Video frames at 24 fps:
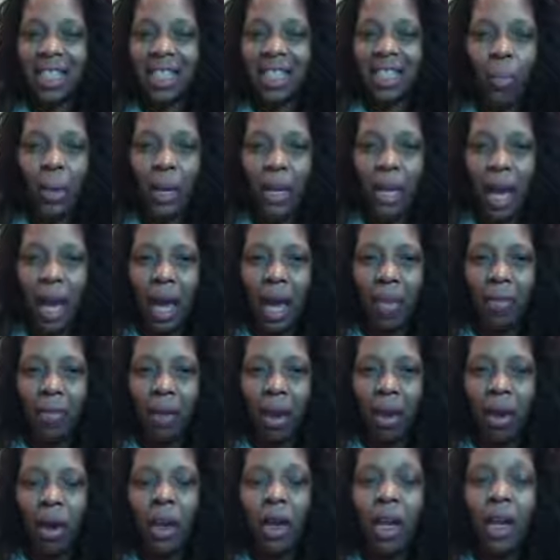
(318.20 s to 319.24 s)

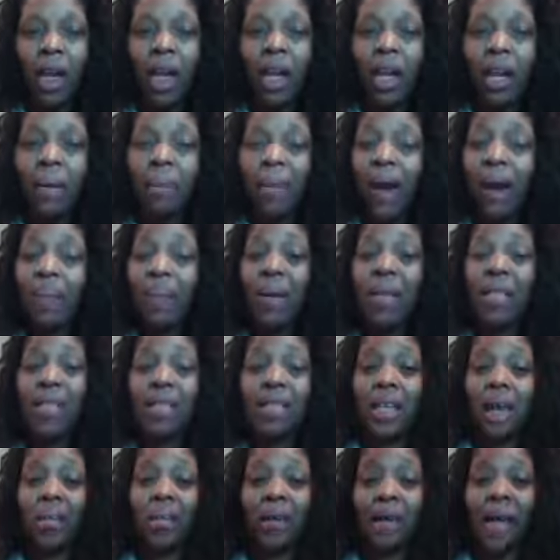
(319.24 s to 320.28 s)
behavior, and it might be
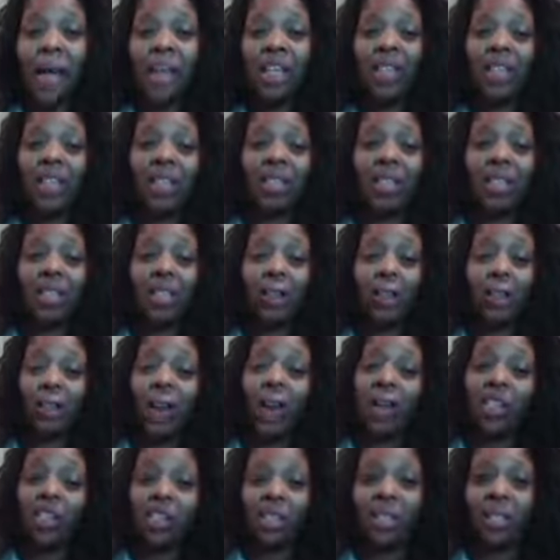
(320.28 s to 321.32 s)
subconscious and
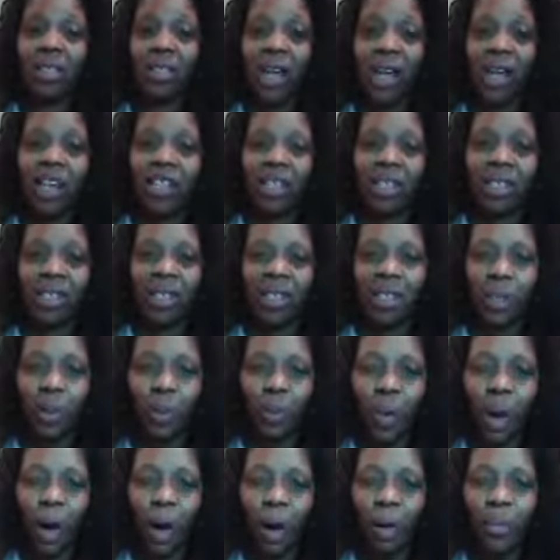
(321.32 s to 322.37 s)
sebaceous conscious as
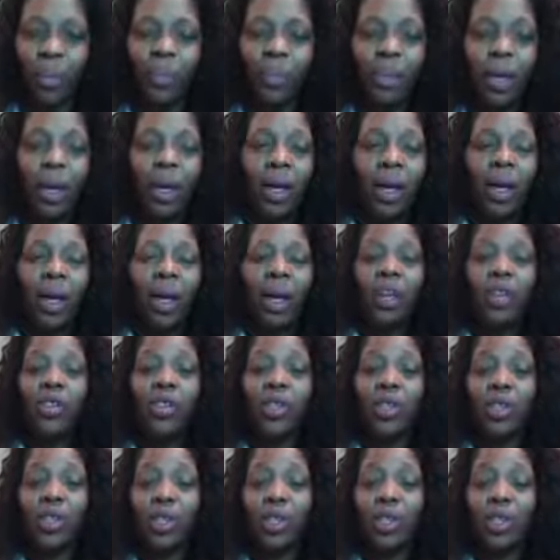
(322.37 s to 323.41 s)
well.
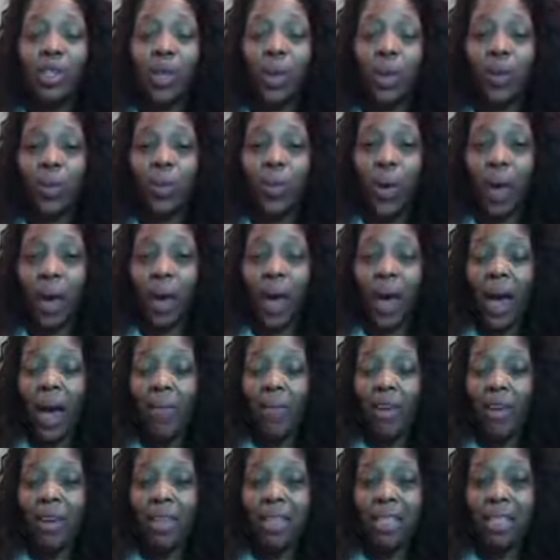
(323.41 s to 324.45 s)
You should do
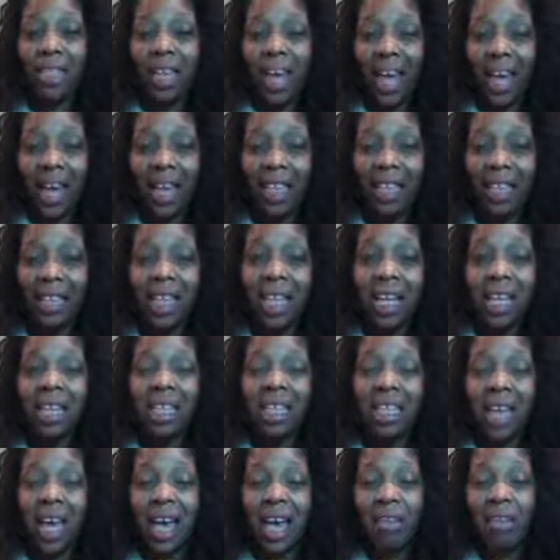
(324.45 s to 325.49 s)
whatever it takes
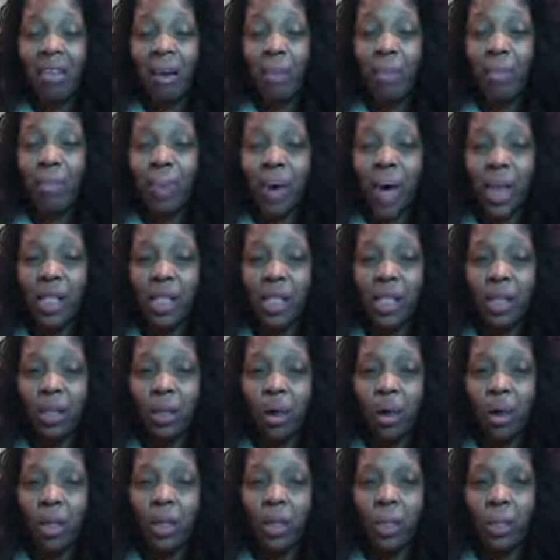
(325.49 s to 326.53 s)
to have the best
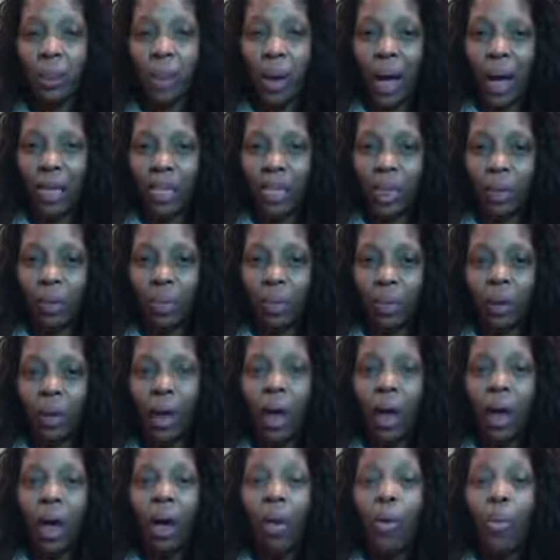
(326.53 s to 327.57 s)
thoughts possible.
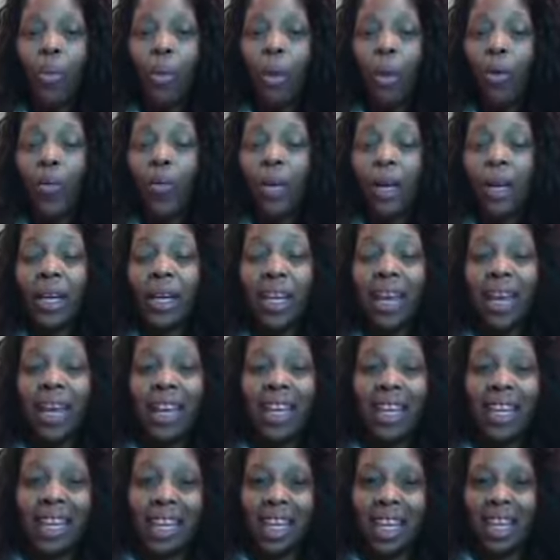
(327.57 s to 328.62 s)
Moving
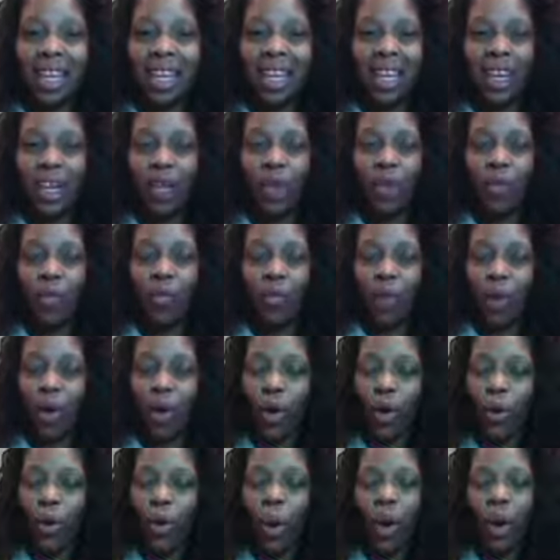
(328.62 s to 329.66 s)
and getting a new
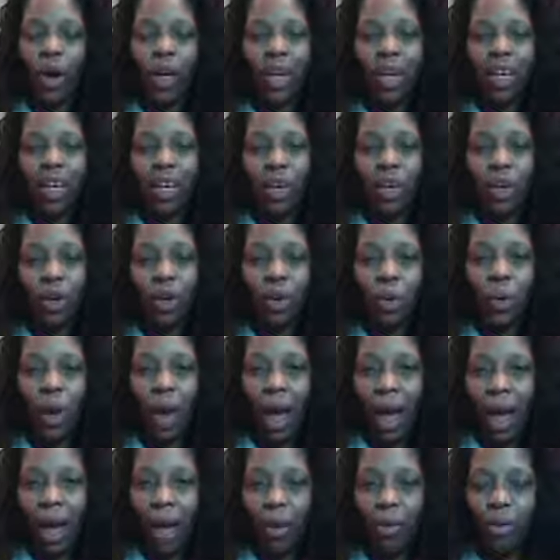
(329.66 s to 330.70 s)
room or get a new
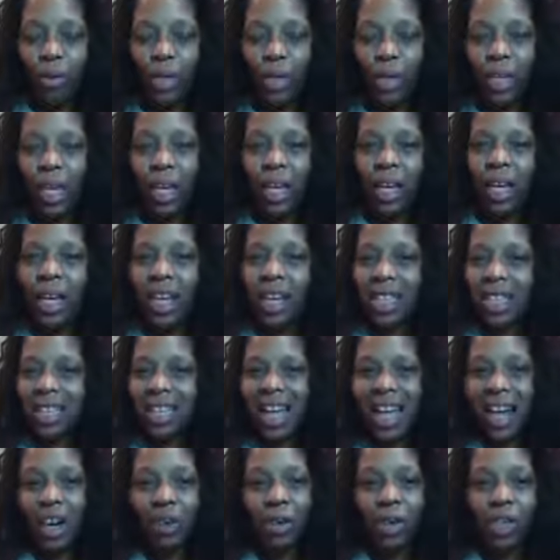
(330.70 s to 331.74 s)
house is
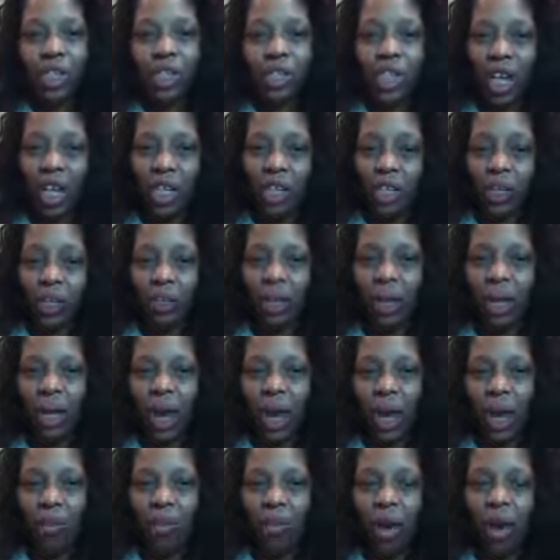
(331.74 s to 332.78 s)
not going to change the
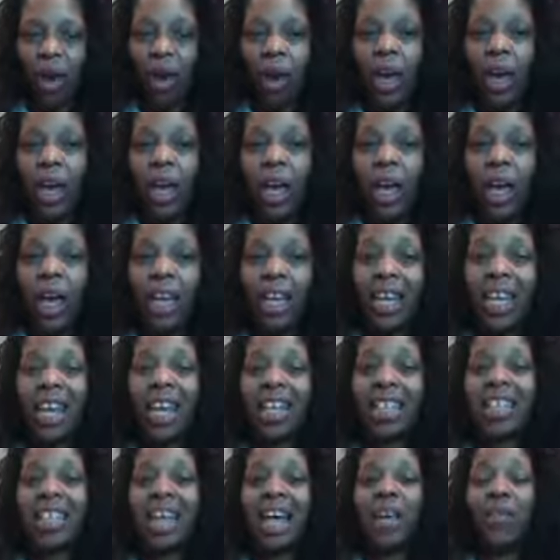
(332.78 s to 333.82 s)
behavior. It
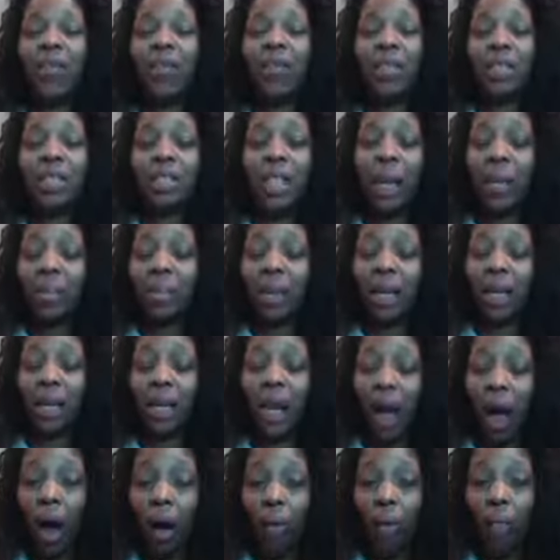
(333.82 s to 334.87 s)
is something
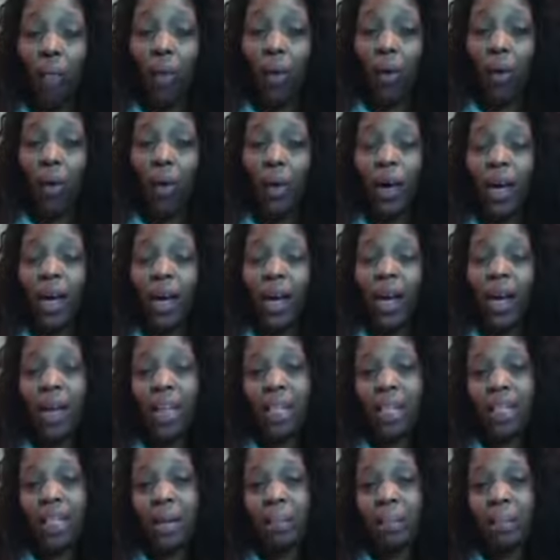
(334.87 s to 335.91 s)
helpful, a
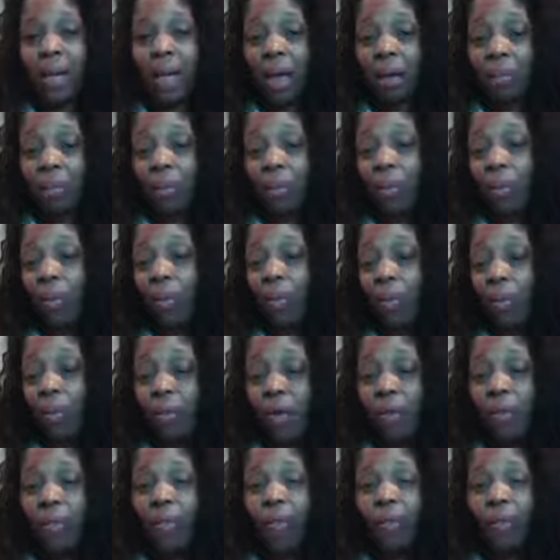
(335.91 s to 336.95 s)
tip that will move
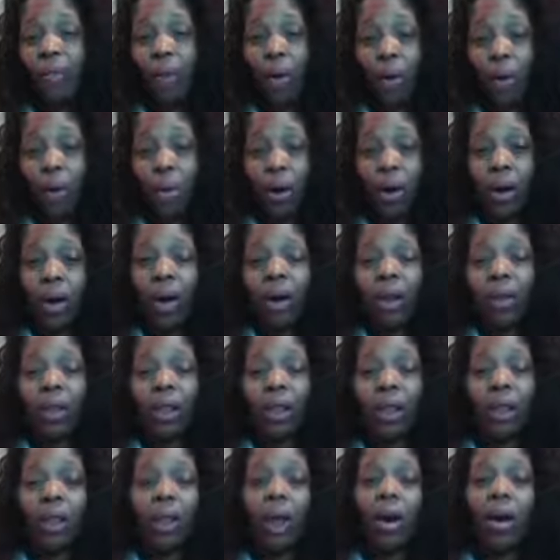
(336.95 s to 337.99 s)
you forward.
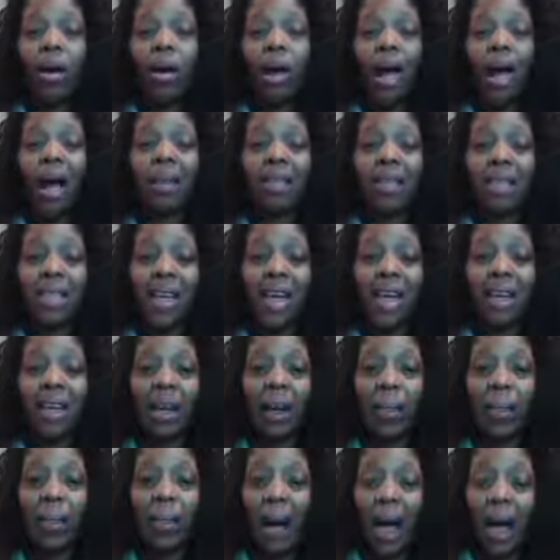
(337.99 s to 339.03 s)
The third outside
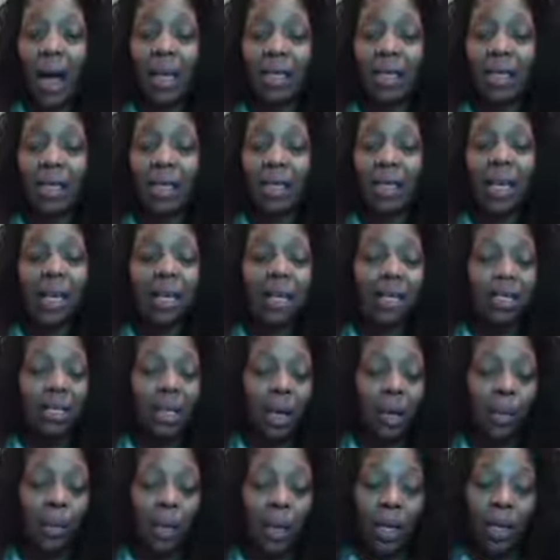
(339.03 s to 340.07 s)
the box
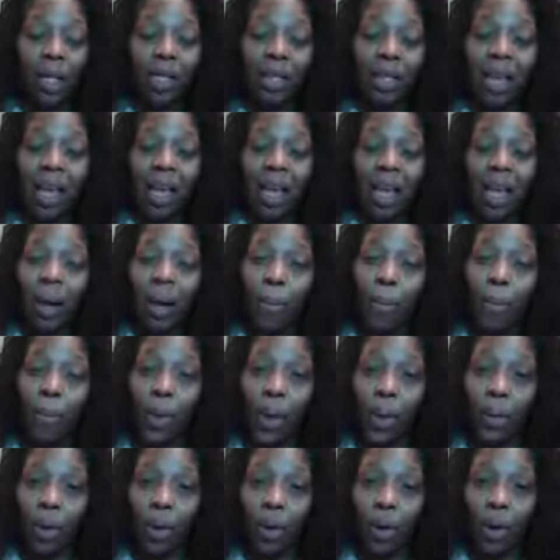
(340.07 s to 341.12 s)
tip is that a
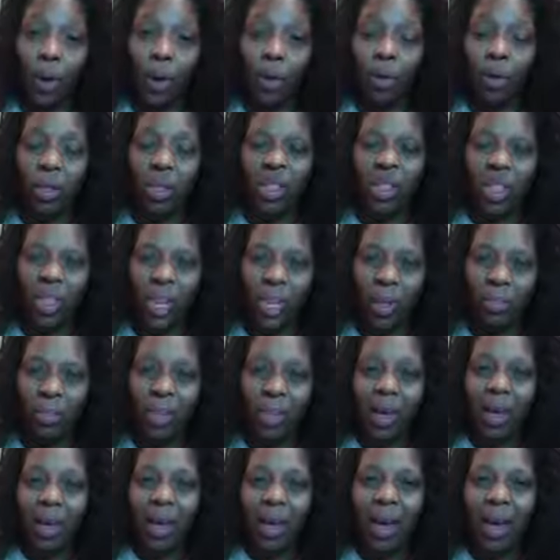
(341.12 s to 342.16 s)
biblical tip,
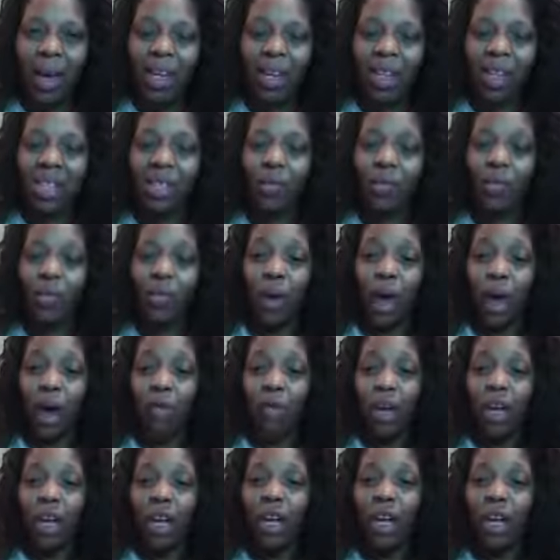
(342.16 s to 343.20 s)
and is
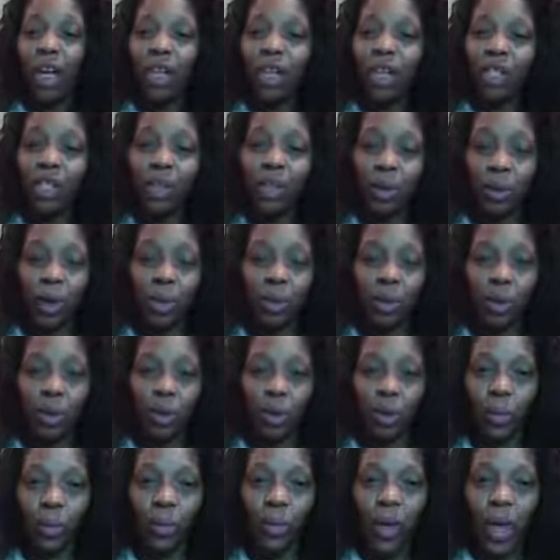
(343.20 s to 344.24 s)
very scriptural,